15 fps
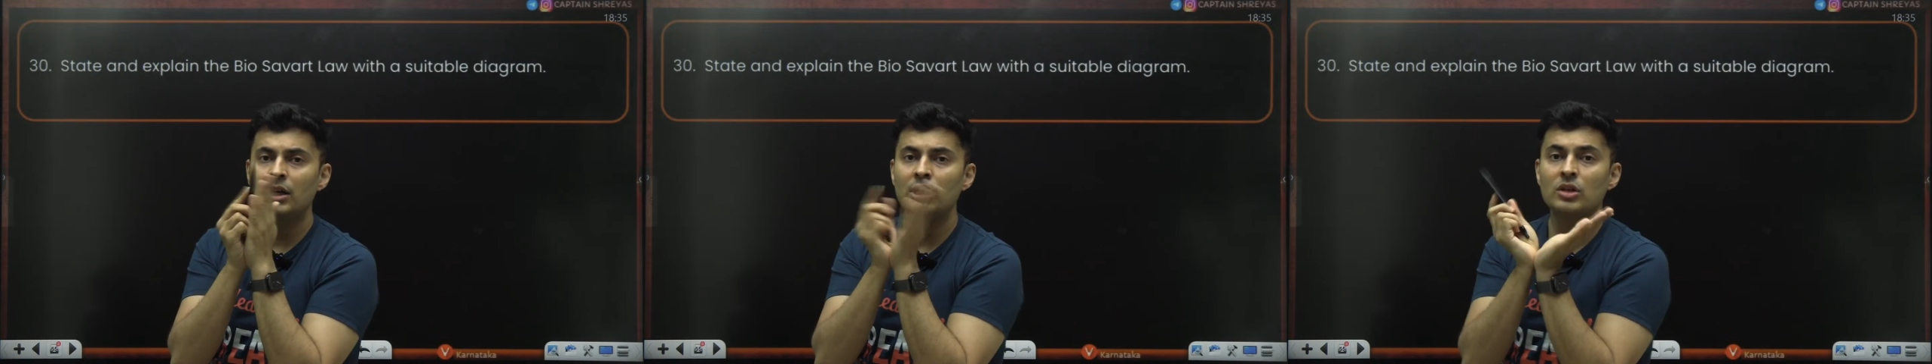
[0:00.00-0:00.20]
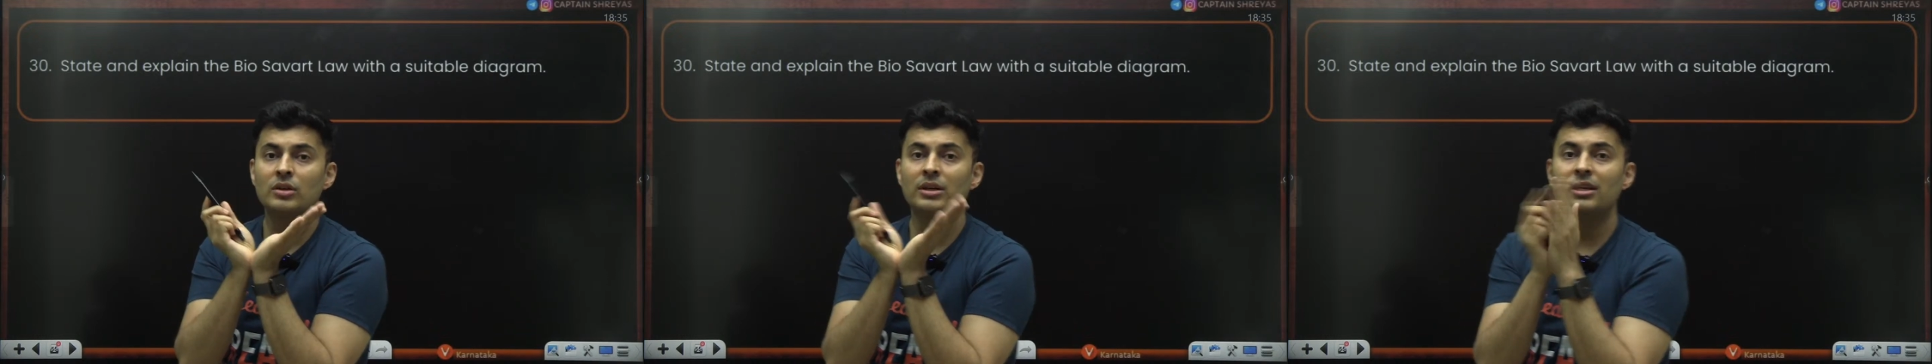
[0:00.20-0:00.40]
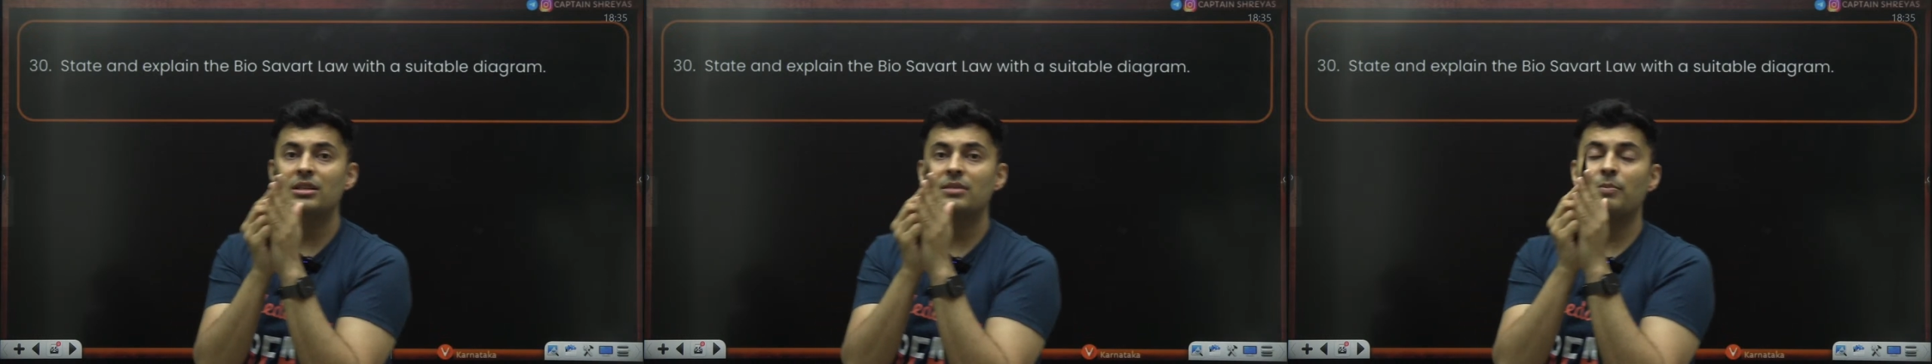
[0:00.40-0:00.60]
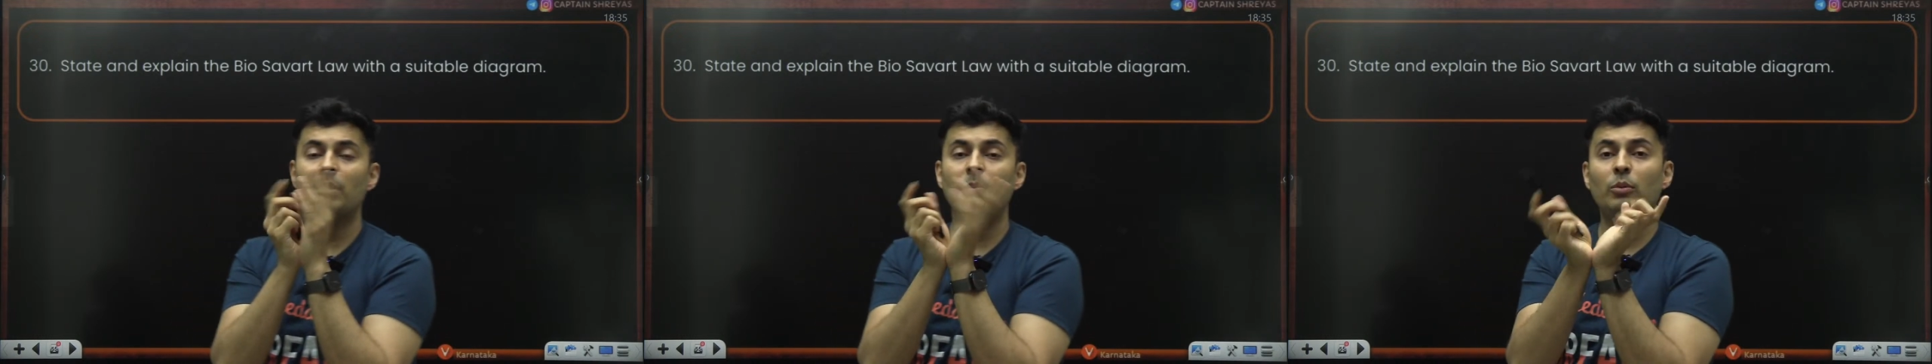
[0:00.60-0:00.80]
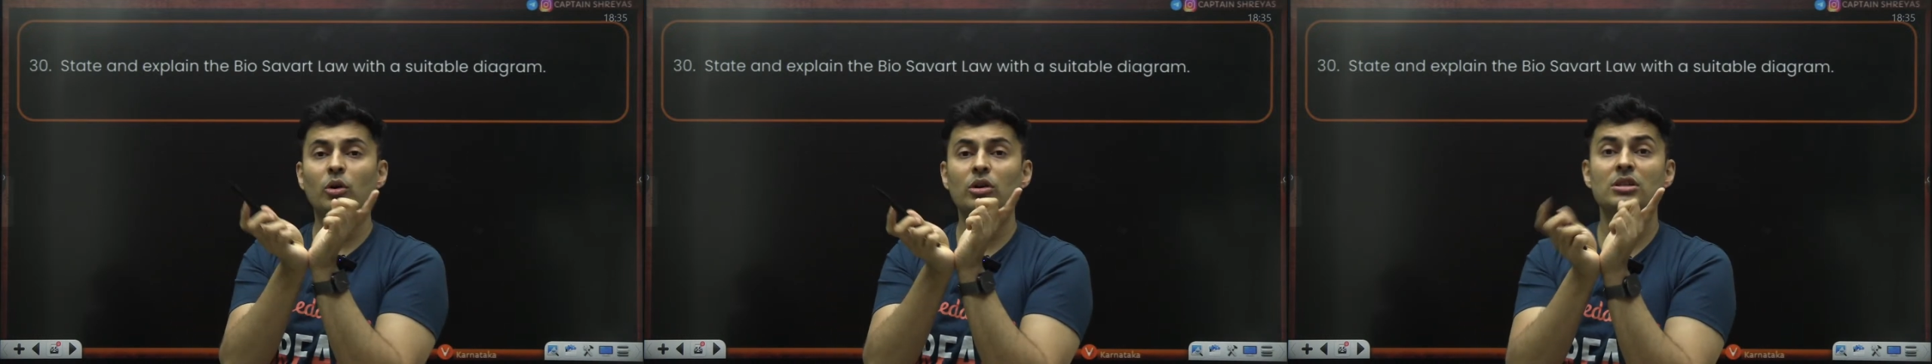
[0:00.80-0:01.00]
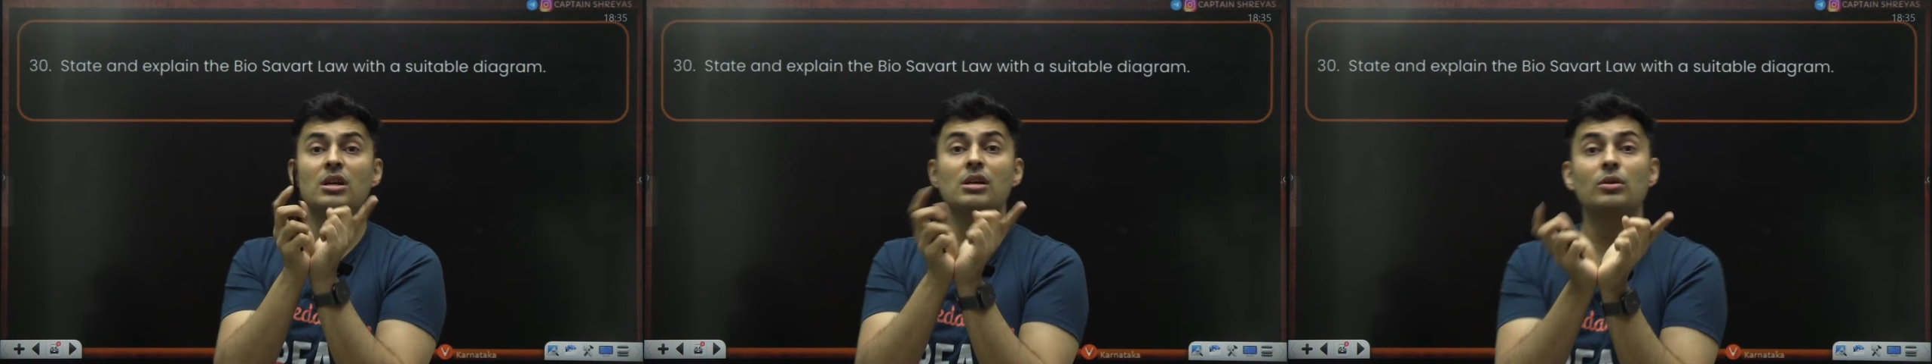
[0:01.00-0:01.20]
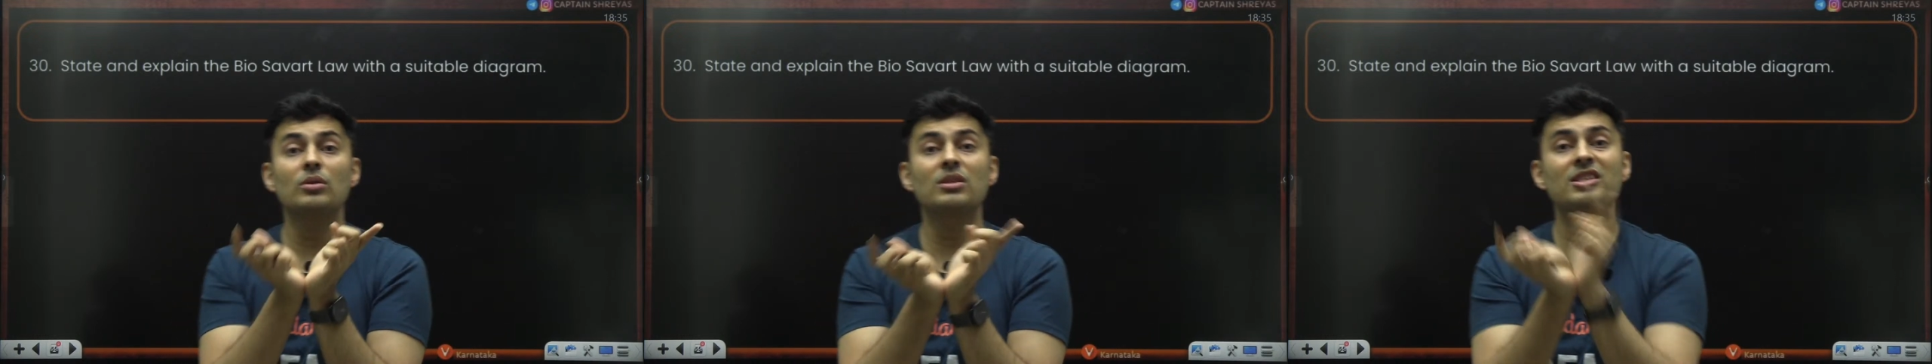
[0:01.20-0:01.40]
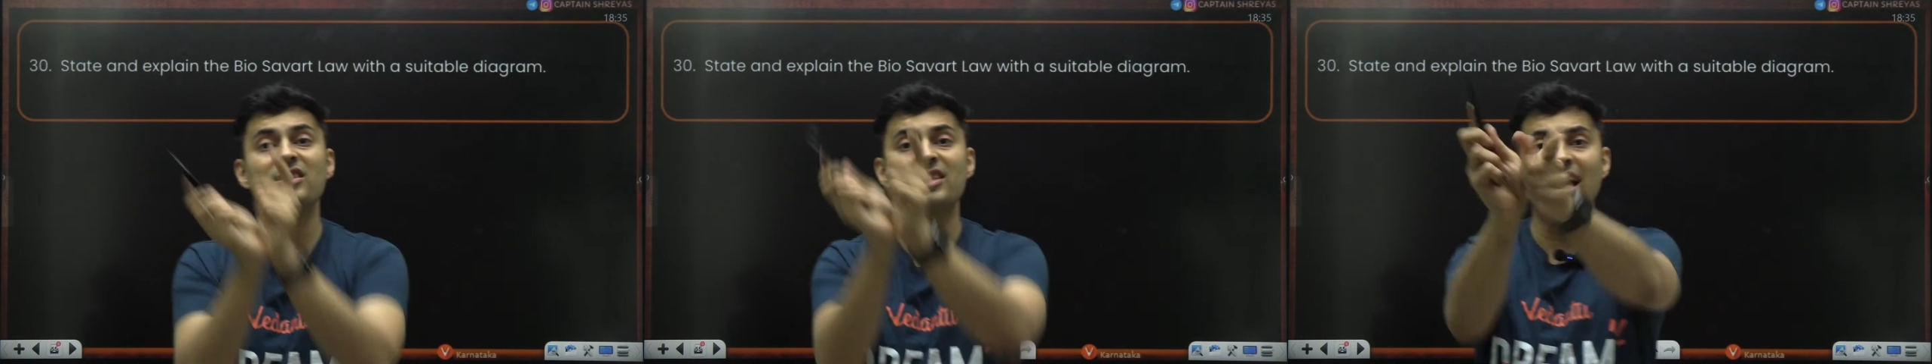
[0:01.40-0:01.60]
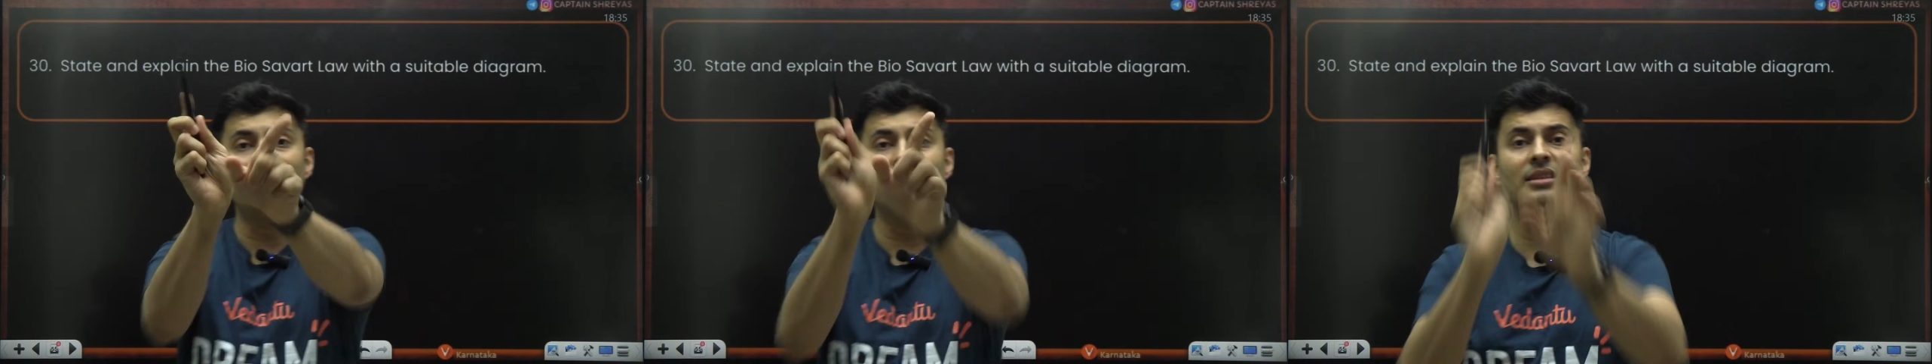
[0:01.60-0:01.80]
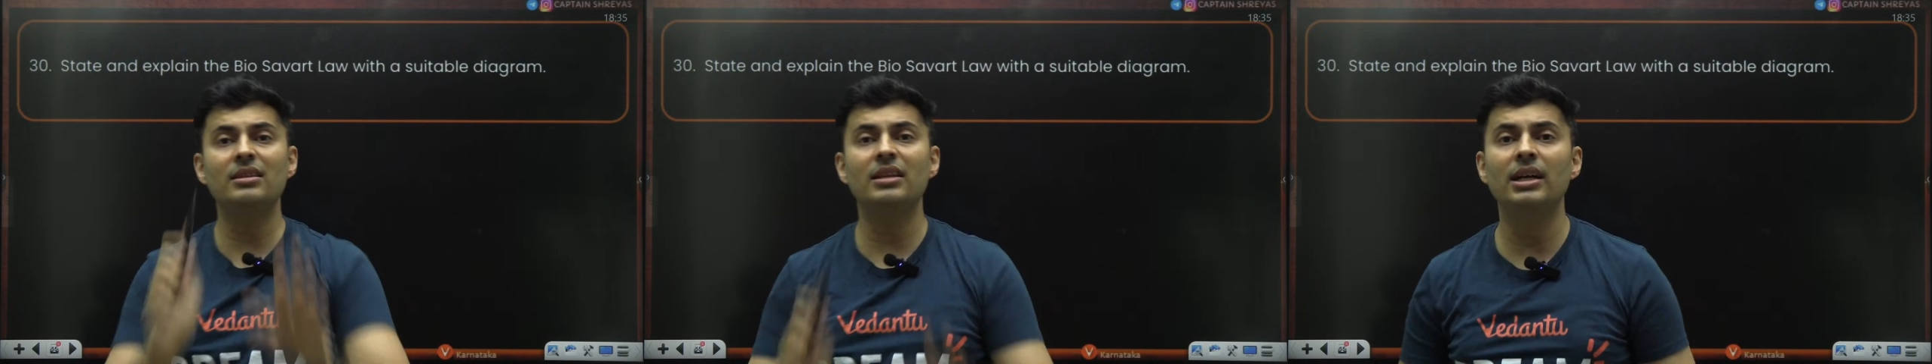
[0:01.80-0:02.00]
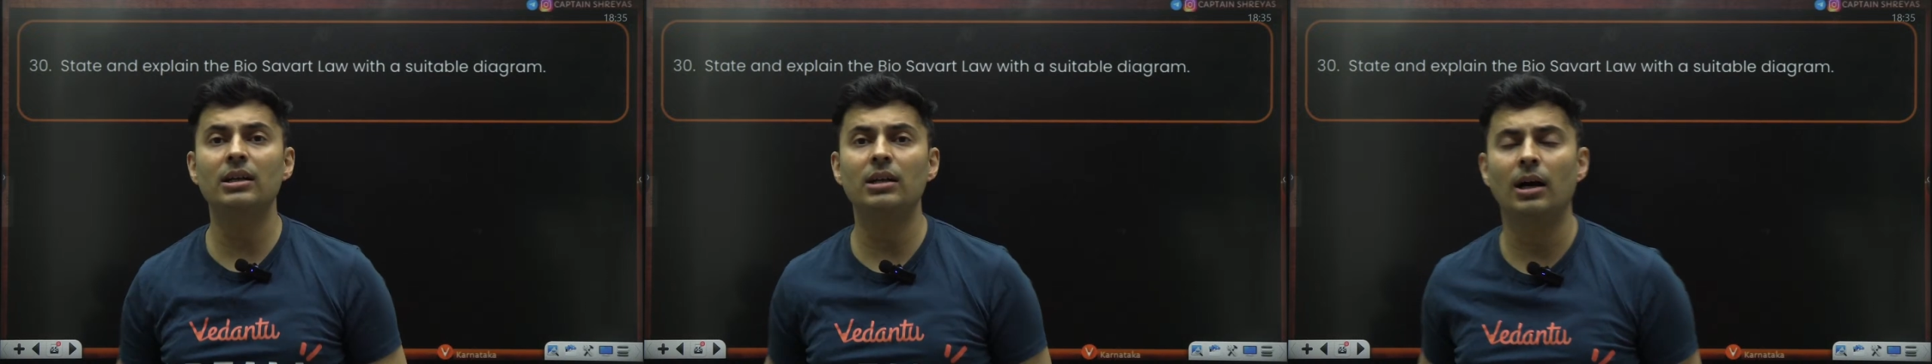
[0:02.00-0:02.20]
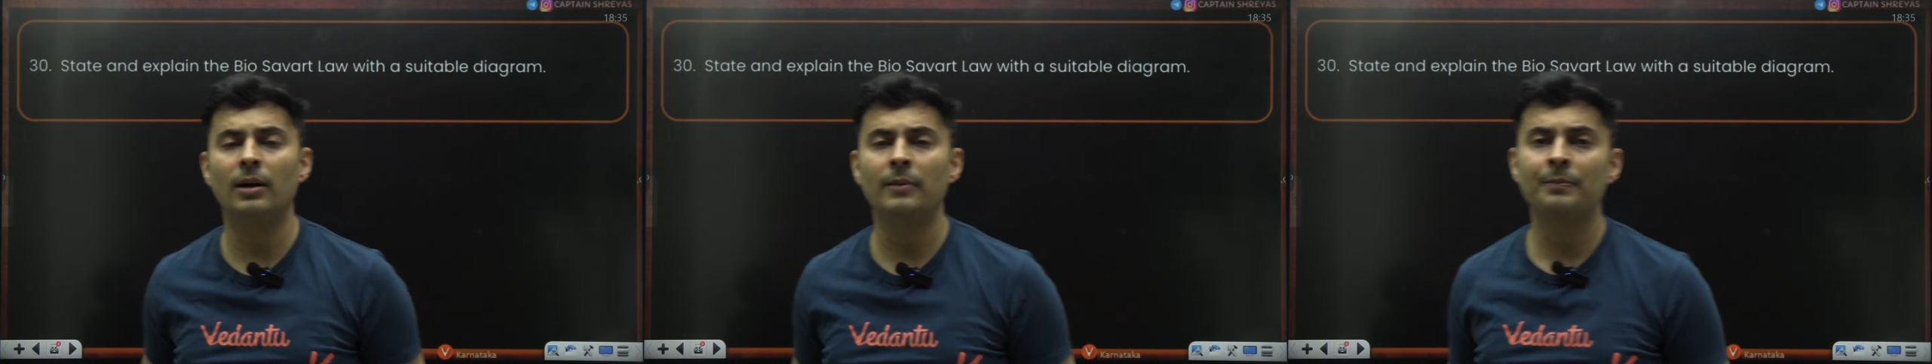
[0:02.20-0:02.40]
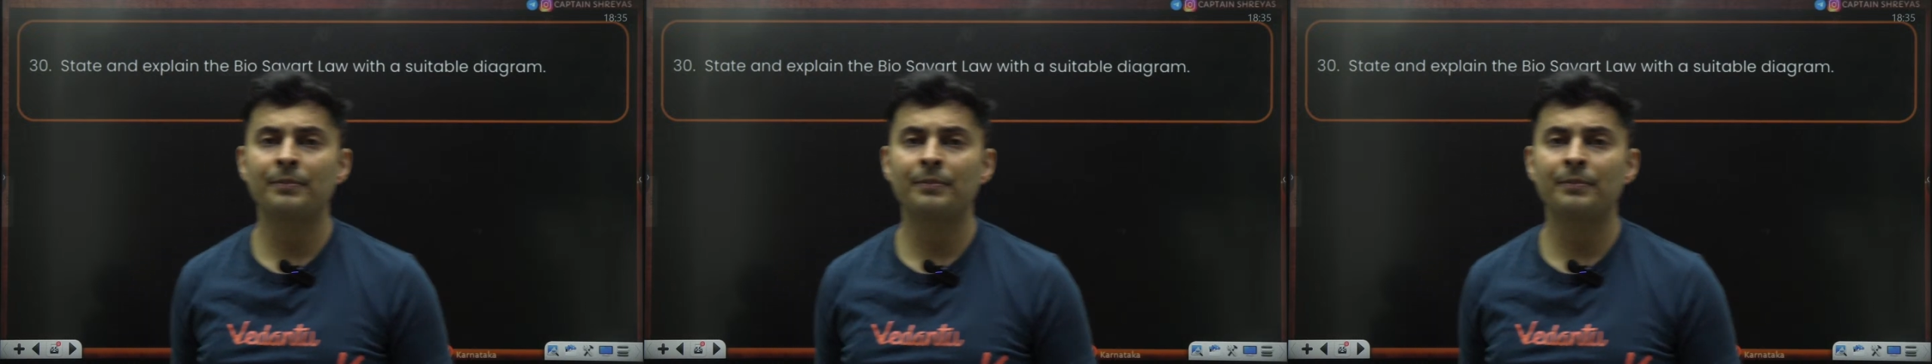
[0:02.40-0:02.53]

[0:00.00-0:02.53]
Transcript: so it is proportional to sine theta